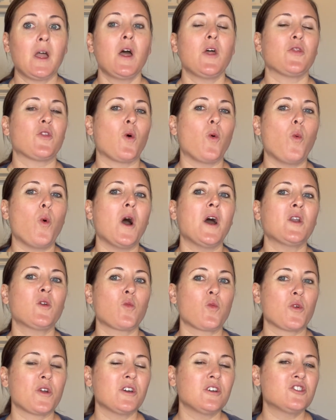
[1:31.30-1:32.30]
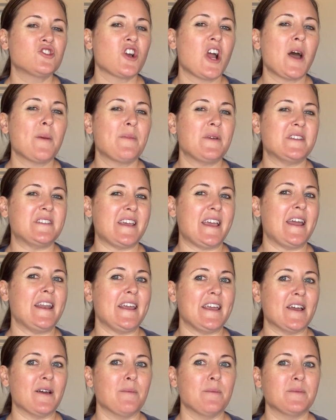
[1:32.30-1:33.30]
The one real trap is
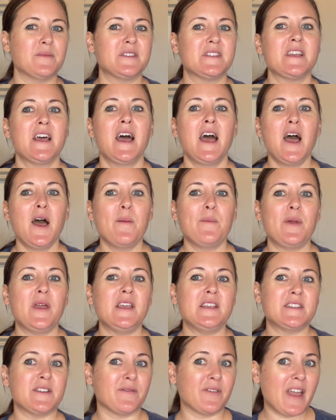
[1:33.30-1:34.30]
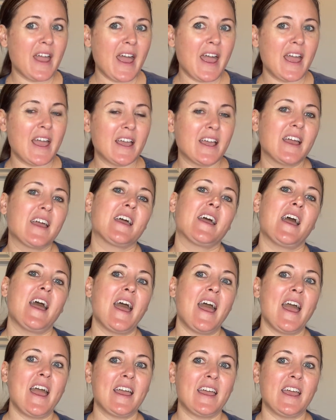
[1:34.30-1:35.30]
idioms. Piece of cake,
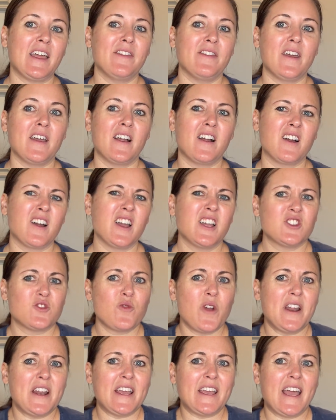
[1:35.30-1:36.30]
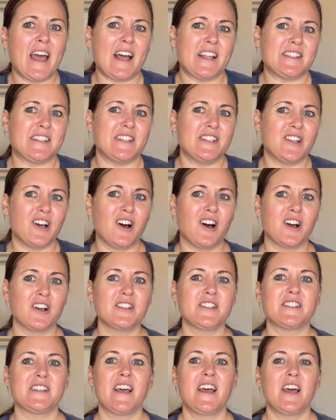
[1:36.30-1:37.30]
hang in there, it's raining cats and
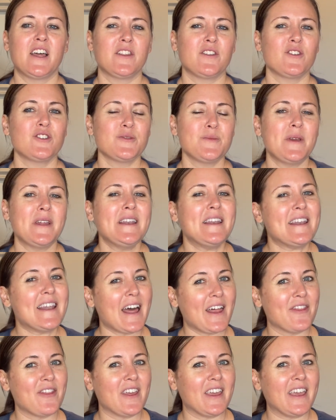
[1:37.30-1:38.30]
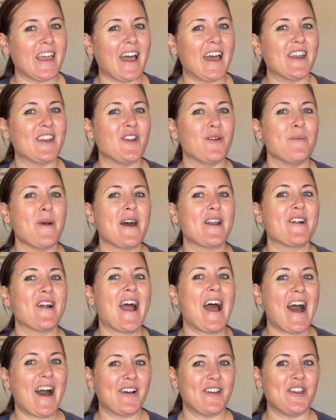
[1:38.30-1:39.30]
dogs. Those mean nothing yet, no matter
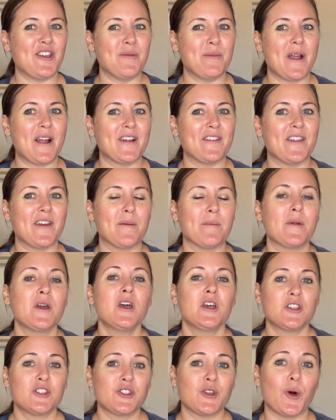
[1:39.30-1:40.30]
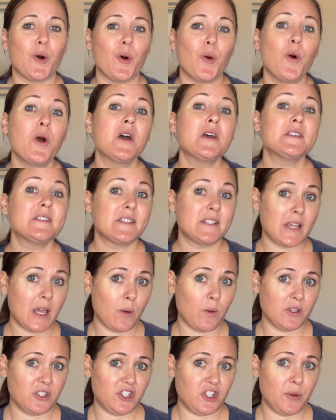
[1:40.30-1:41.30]
how you pair them. So say
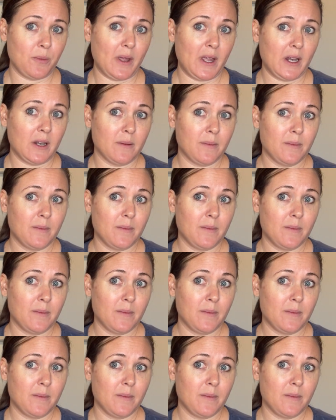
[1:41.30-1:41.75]
what you mean.